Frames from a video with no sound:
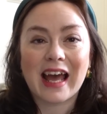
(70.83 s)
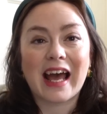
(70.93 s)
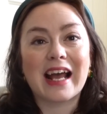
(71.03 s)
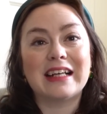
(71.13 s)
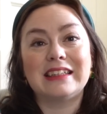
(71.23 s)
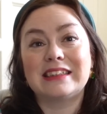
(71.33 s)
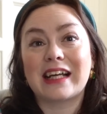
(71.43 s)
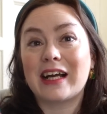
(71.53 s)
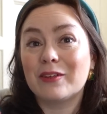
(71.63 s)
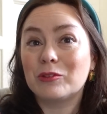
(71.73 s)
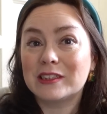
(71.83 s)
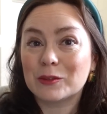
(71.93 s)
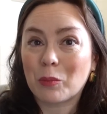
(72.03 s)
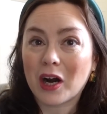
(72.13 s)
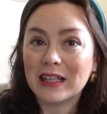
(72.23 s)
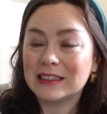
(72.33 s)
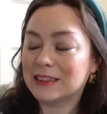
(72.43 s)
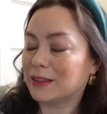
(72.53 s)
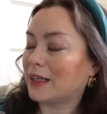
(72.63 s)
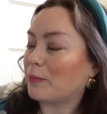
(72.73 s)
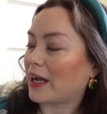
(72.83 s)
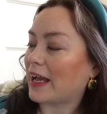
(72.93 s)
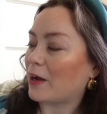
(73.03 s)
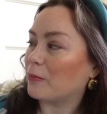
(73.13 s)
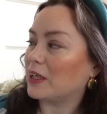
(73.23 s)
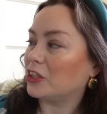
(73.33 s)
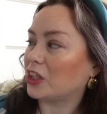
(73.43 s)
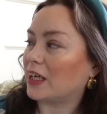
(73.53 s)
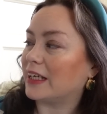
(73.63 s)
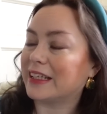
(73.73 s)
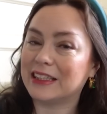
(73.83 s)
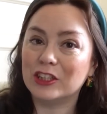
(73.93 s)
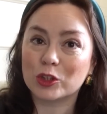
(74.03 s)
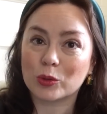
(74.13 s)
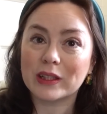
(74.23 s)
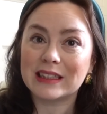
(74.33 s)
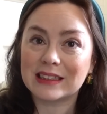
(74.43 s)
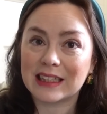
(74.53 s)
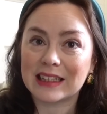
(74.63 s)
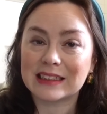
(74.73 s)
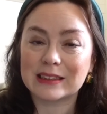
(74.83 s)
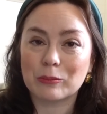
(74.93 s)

and I was surprised by how much I enjoyed this.